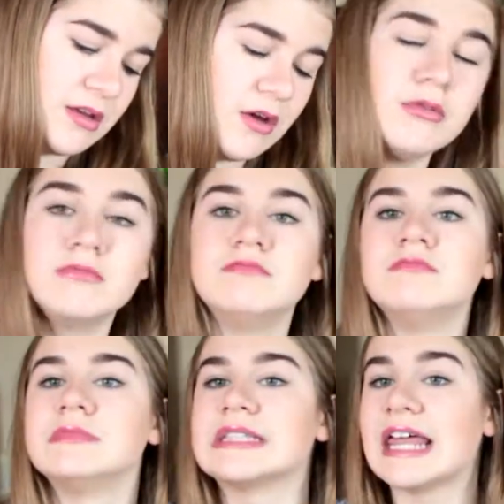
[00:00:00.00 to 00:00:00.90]
Oh,
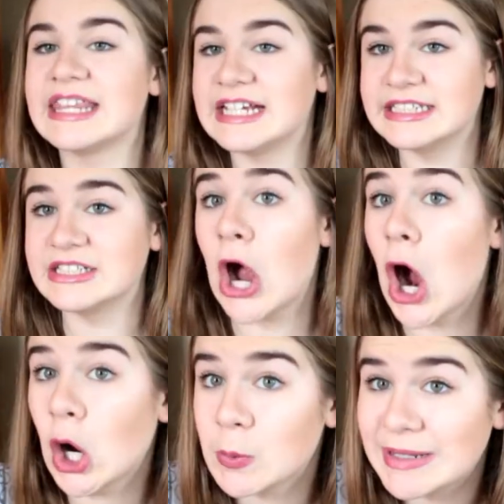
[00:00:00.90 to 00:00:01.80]
that thing is
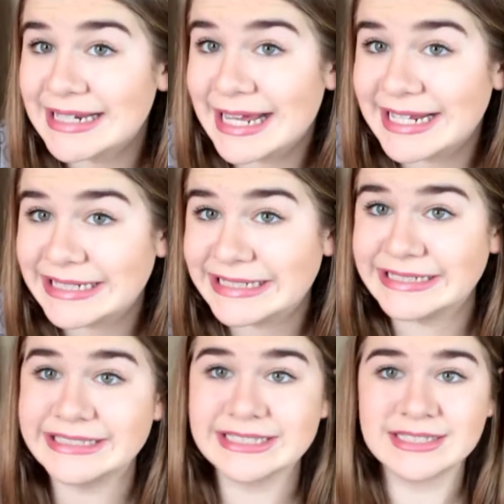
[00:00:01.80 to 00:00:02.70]

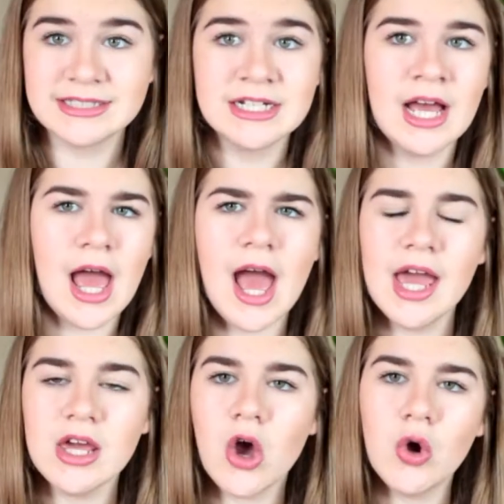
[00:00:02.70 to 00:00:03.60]
carbonated.
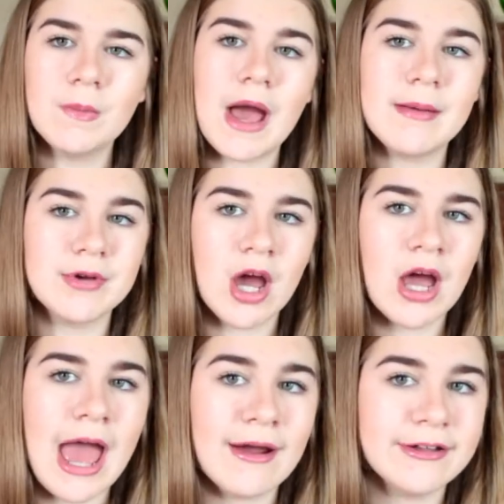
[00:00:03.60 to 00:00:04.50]
I hope I'm
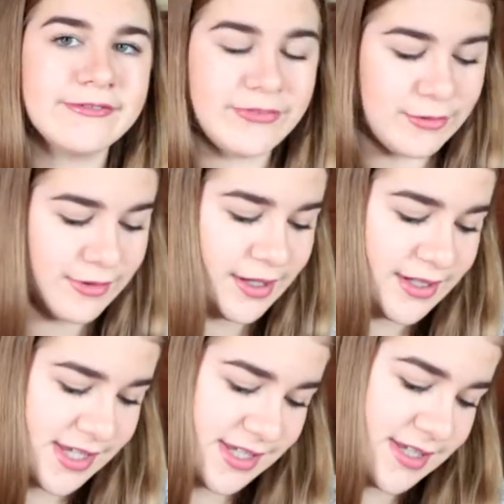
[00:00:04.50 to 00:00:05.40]
not out of
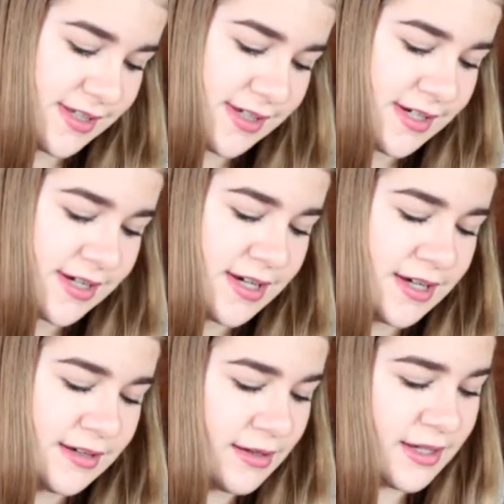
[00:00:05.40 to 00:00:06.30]
focus.
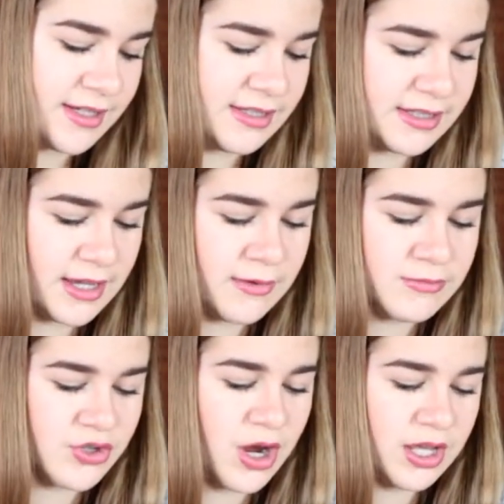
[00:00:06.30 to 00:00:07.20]
Because I'm
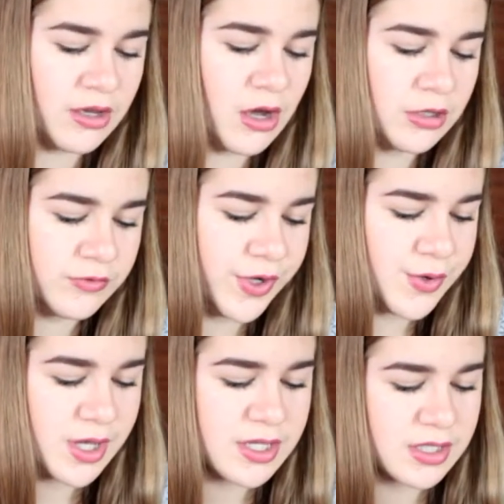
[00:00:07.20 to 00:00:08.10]
trying
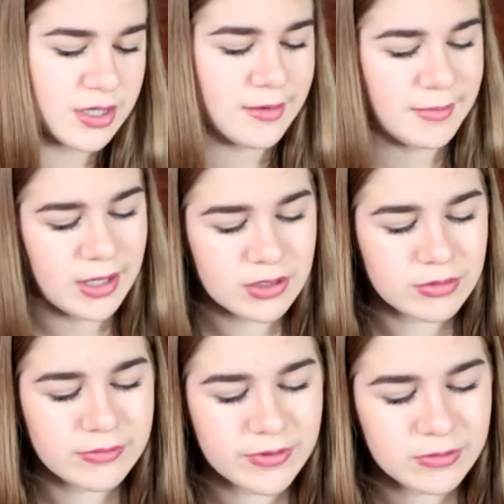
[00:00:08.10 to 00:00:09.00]
autofocus and not
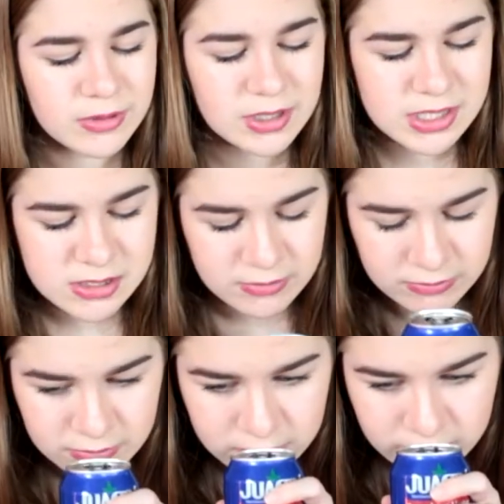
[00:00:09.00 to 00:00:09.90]
manual focus.
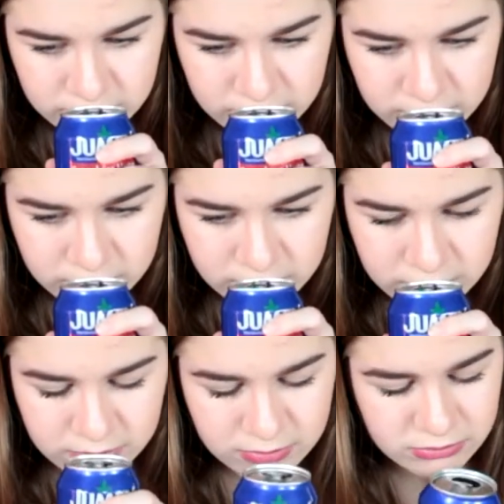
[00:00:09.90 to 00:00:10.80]

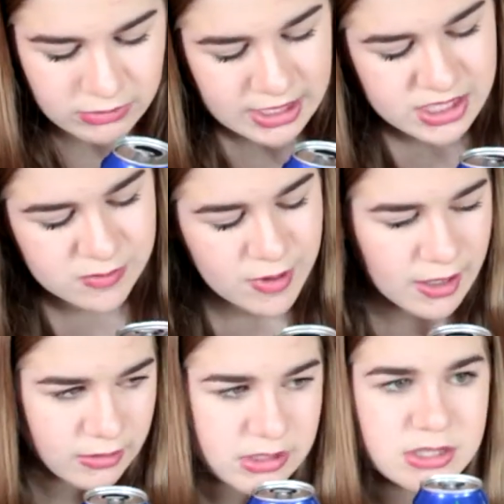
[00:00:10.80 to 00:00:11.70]
It
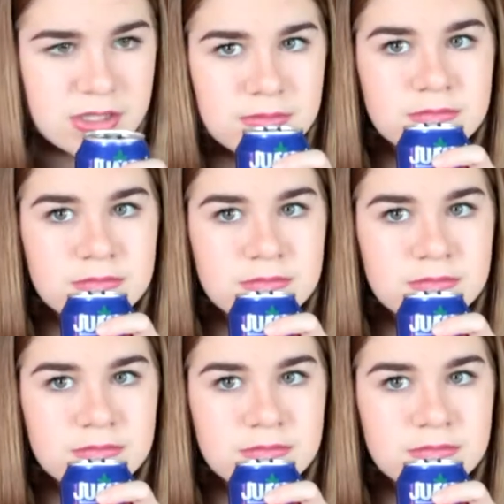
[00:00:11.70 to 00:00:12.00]
smells